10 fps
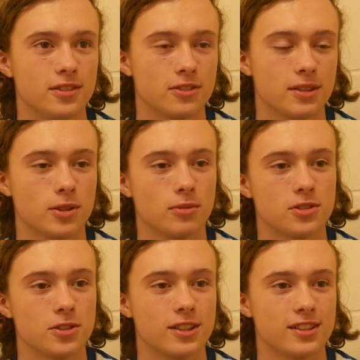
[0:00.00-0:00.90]
dream come
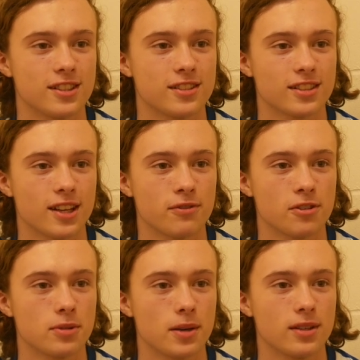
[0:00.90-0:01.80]
true in a sense, to sign
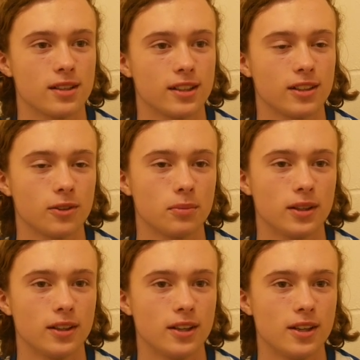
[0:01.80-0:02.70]
for a Premier League club.
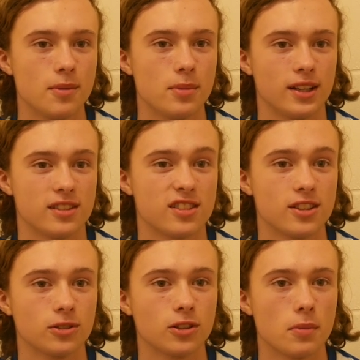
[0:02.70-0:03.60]
But then
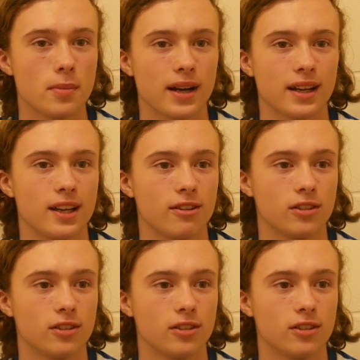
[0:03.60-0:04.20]
still coming back here